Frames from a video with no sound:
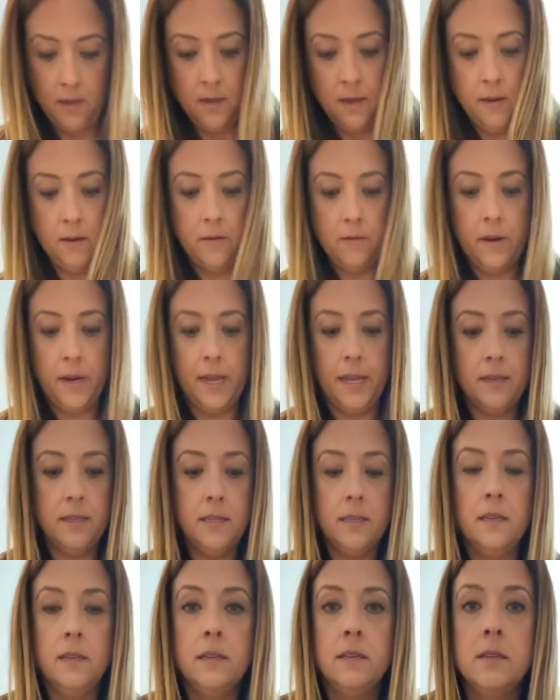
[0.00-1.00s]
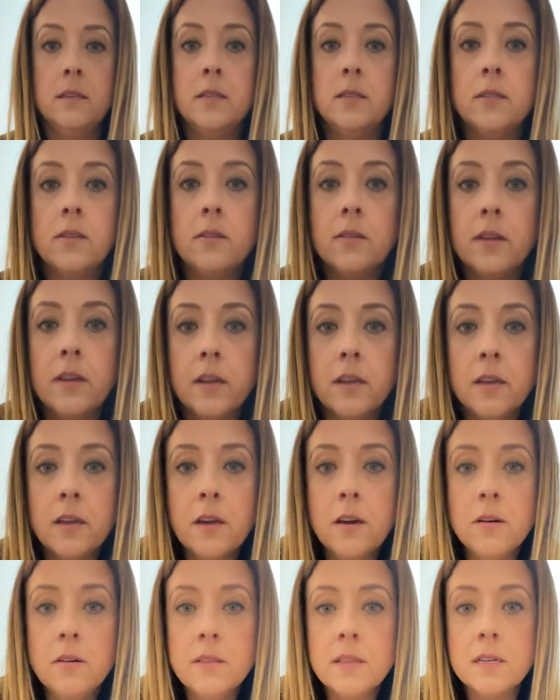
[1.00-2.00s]
All right, so there you
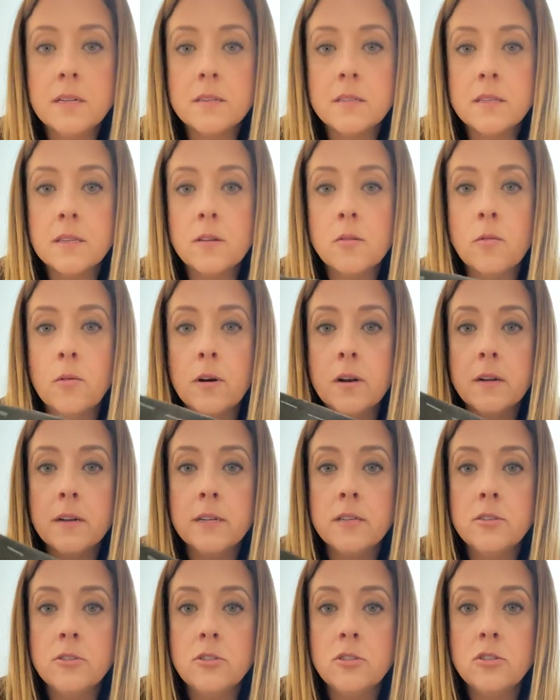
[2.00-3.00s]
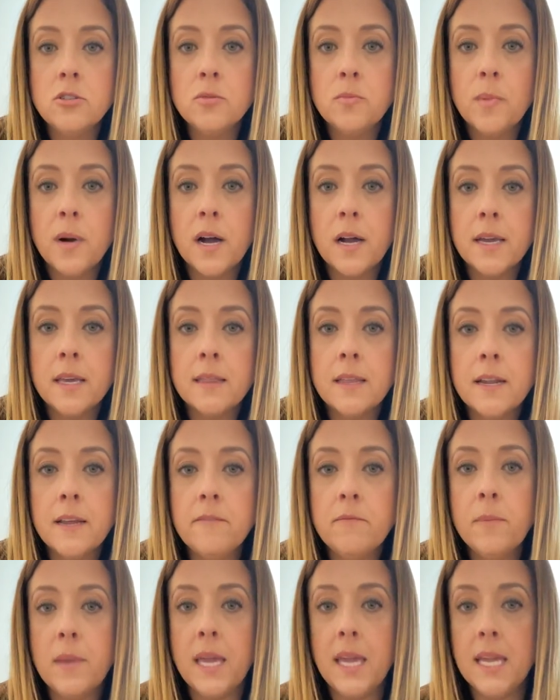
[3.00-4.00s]
go. There's the 1/4 inch pocket that
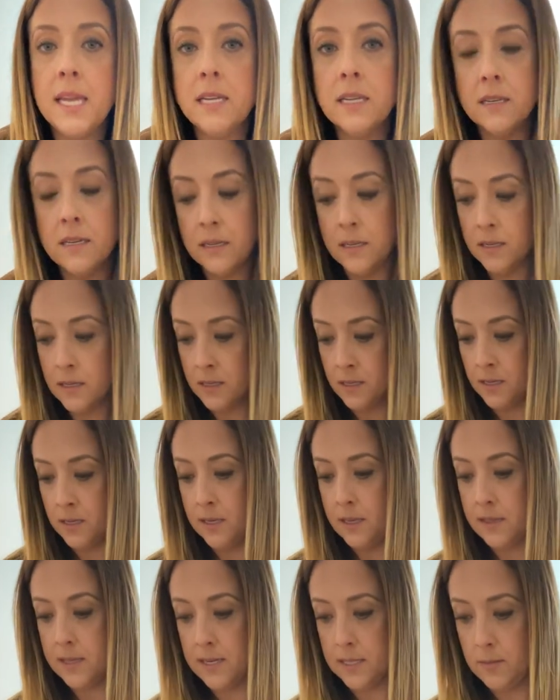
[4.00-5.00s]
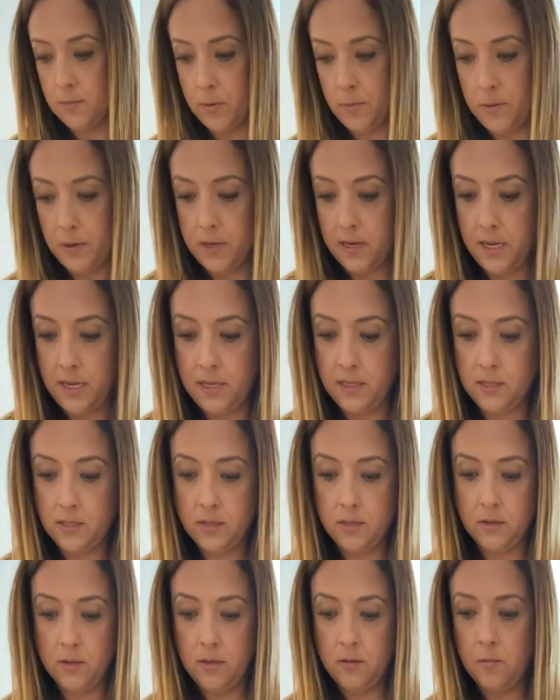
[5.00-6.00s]
I've made. That's where we're gonna
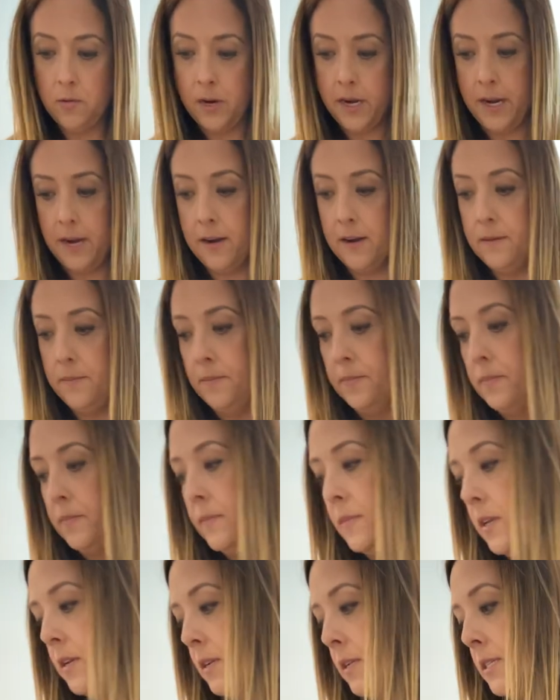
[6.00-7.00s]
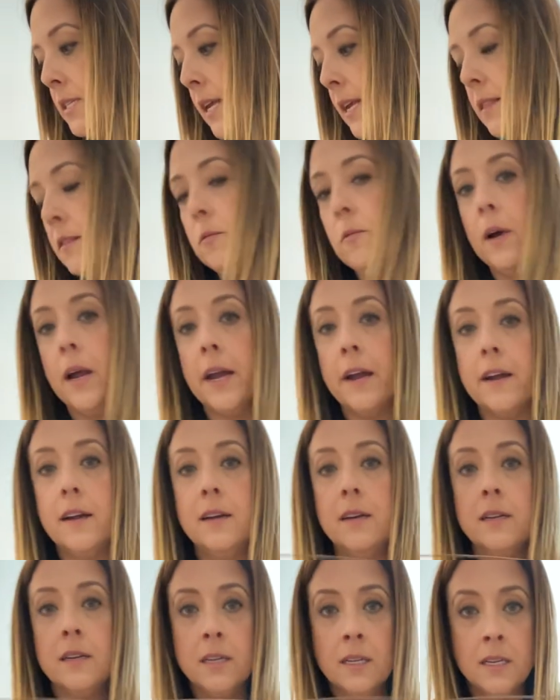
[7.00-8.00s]
insert the wire. I'm gonna take the
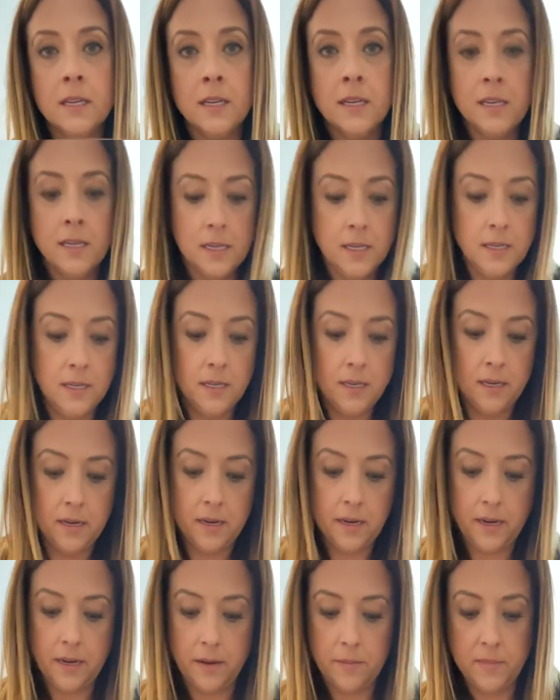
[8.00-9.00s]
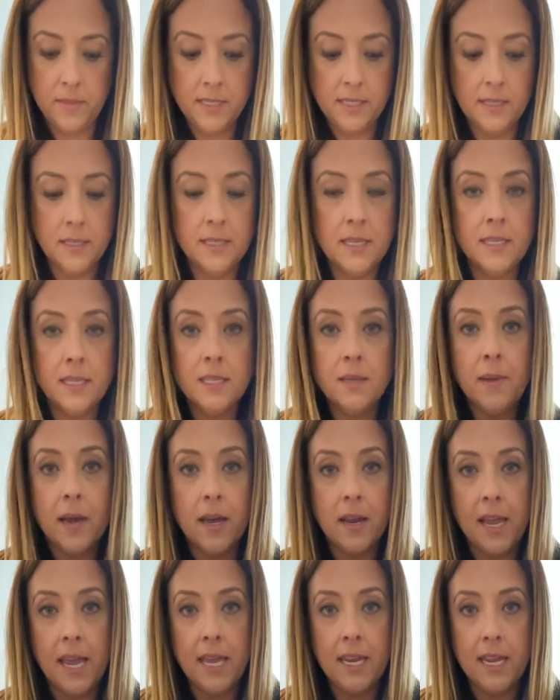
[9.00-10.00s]
wire. Since this is
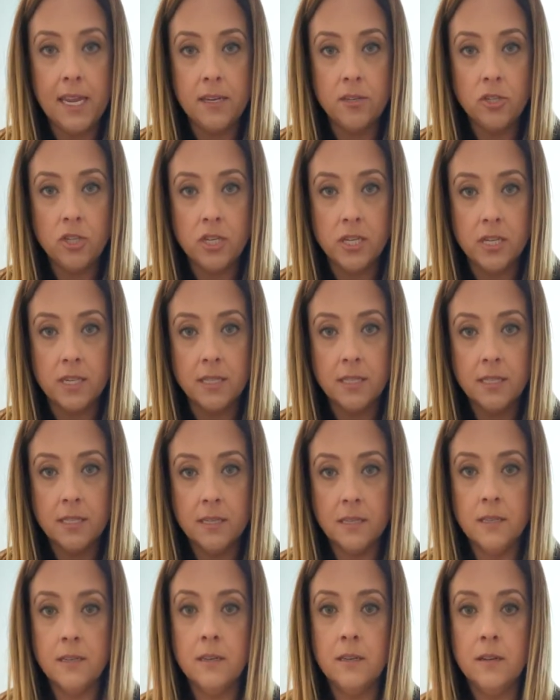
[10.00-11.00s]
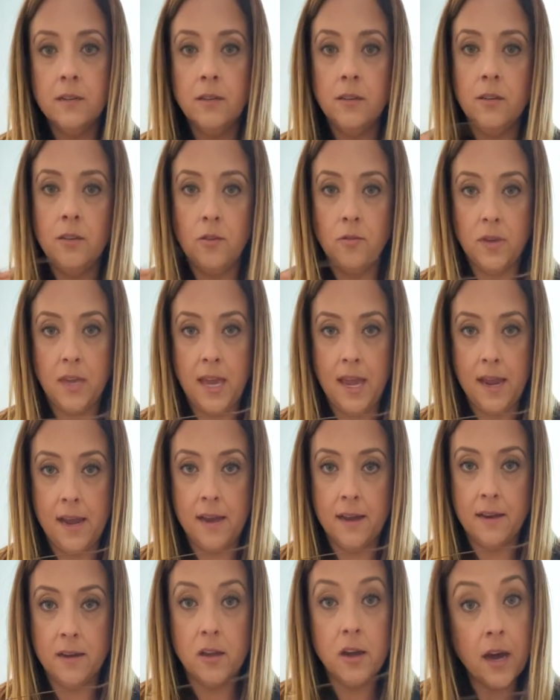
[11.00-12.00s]
about 8 inches, you
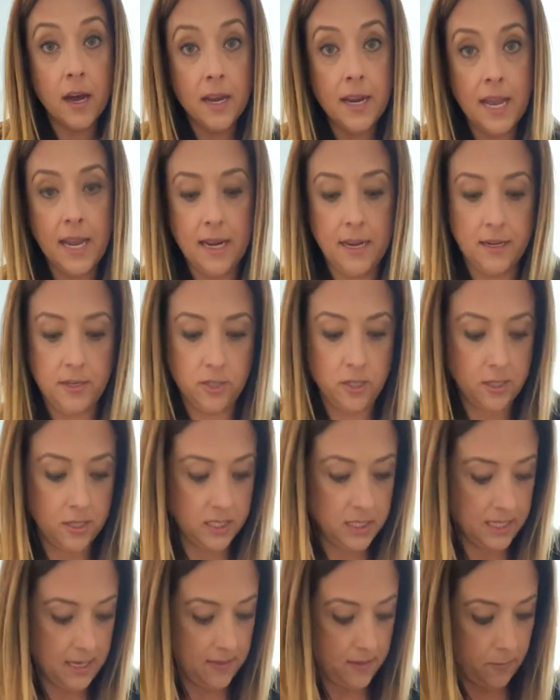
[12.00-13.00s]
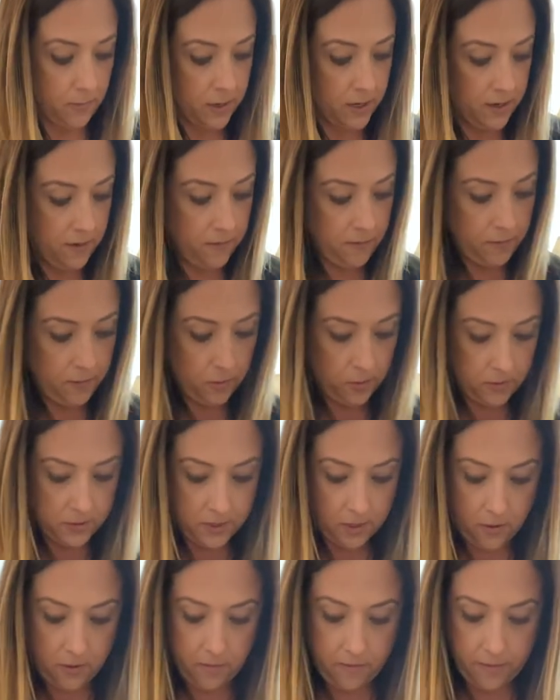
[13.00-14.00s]
can cut 8 inches and then we're gonna fold
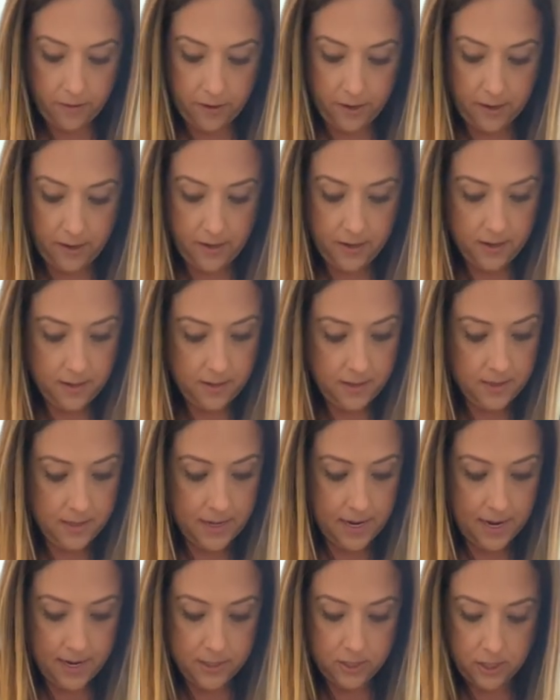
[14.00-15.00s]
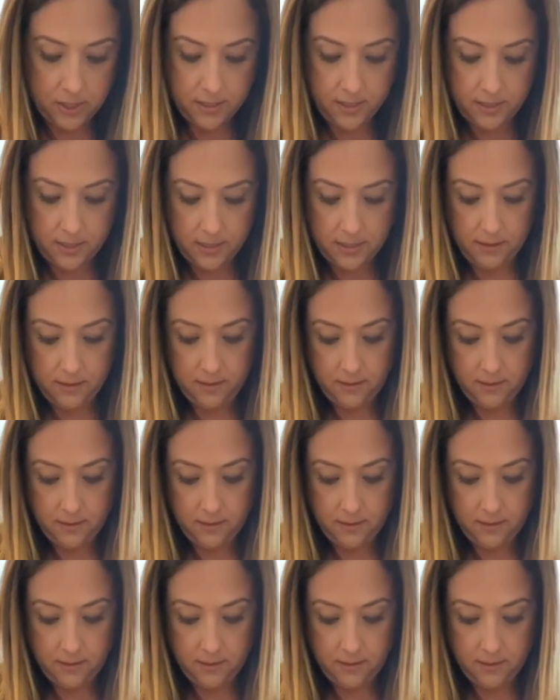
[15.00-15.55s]
over the edges.